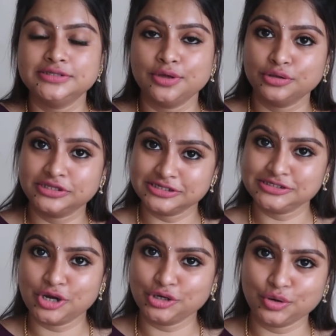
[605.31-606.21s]
So this
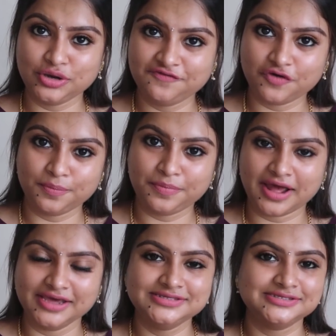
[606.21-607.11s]
is not only for
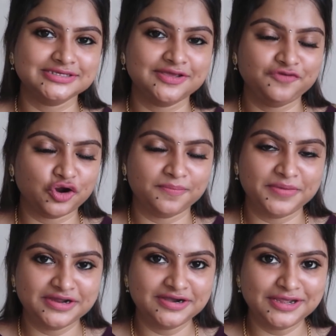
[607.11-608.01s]
brides. If you are a
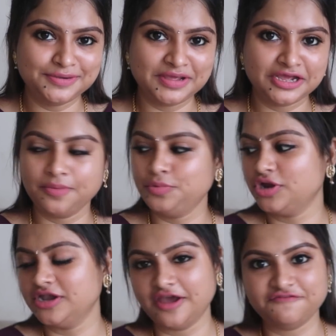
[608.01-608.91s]
beginner in makeup, you
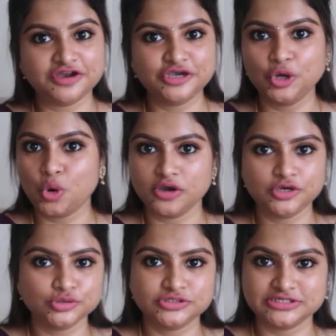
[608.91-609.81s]
can definitely go and
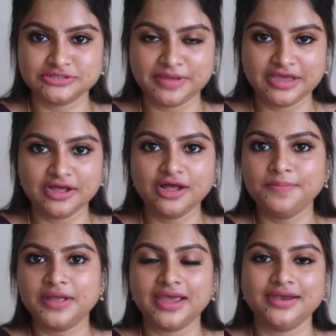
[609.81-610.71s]
use this
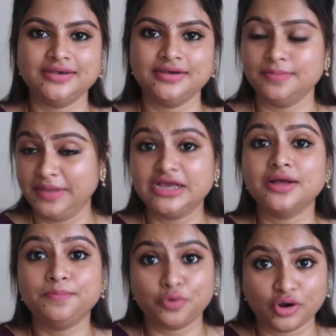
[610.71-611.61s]
makeup and
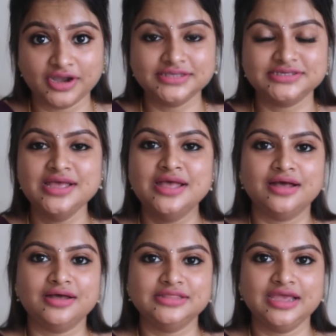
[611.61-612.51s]
makeup products.
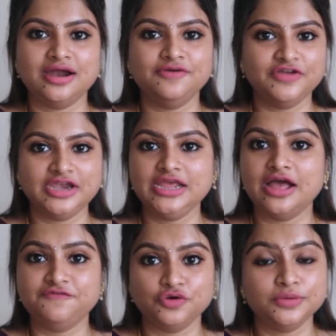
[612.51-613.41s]
They are very
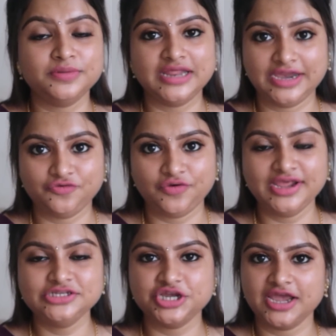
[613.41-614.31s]
affordable in
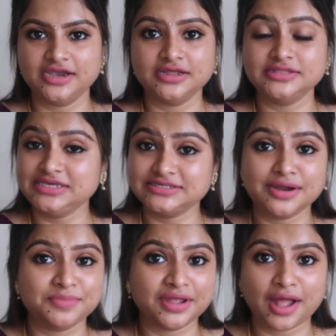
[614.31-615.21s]
range, and these
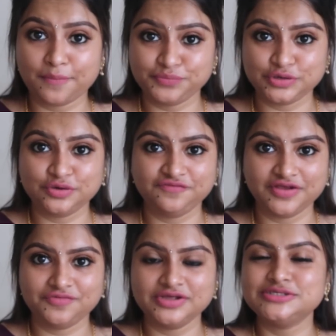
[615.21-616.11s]
are my absolute
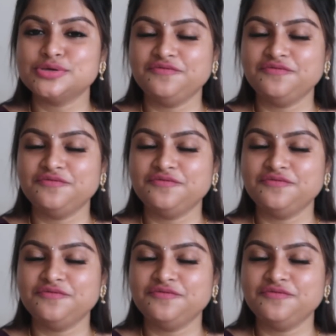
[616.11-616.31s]
favorites.